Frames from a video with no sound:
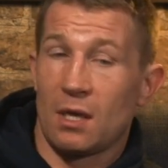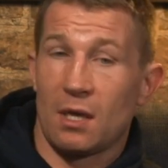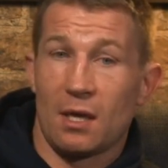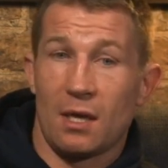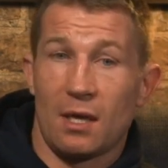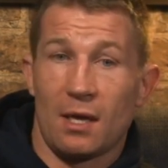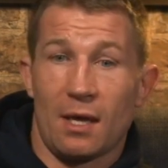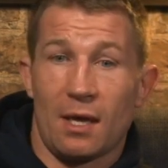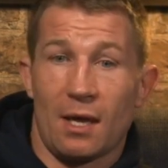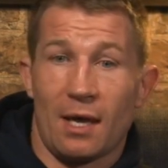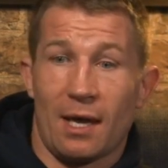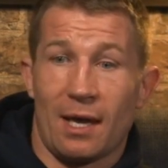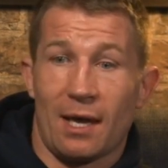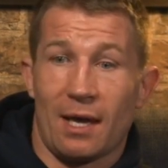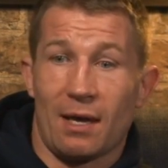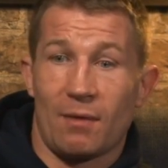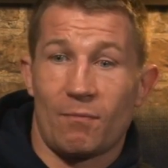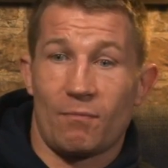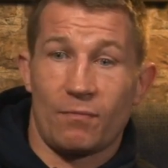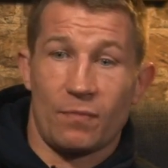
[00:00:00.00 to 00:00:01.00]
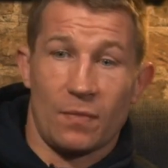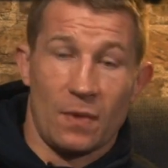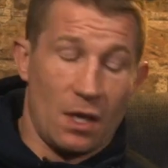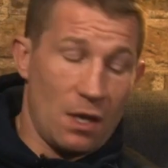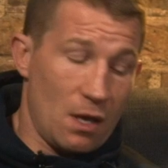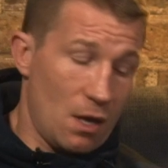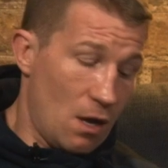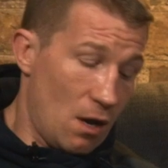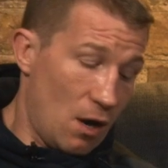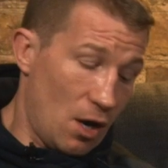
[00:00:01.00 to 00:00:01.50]
Yeah. Um,
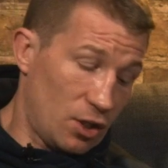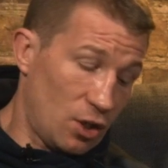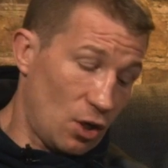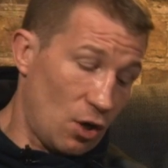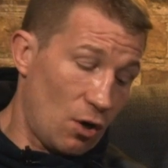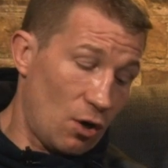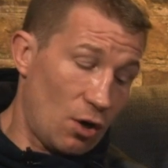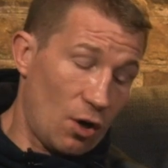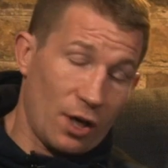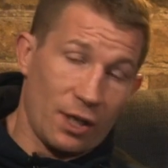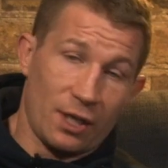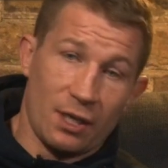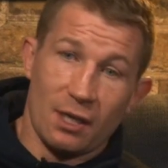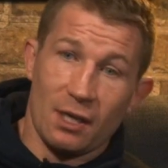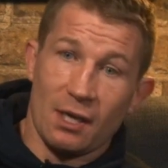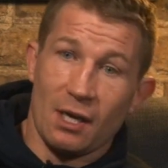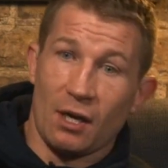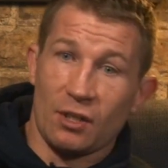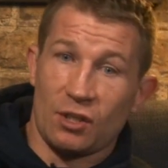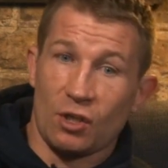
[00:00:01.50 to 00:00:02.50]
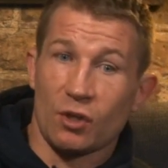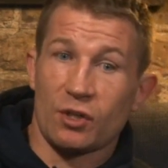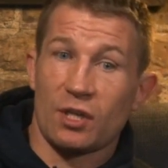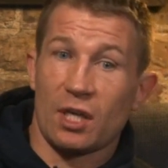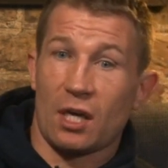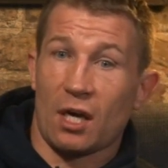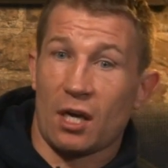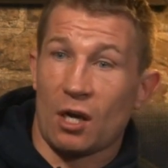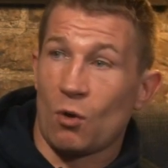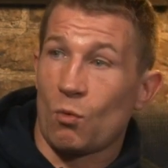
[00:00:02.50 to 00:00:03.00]
I thought like I thought they
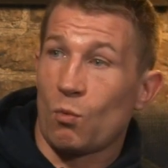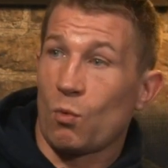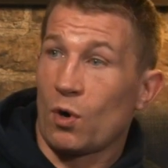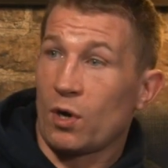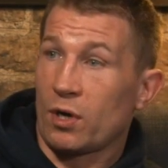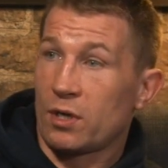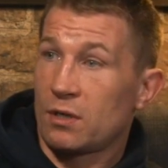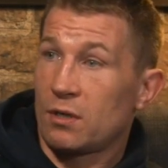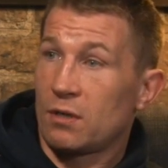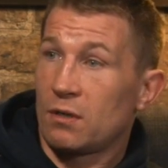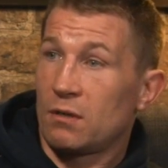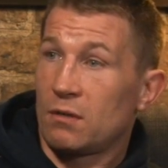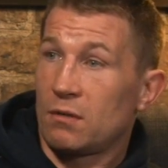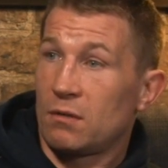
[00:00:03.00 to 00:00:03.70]
got outworked.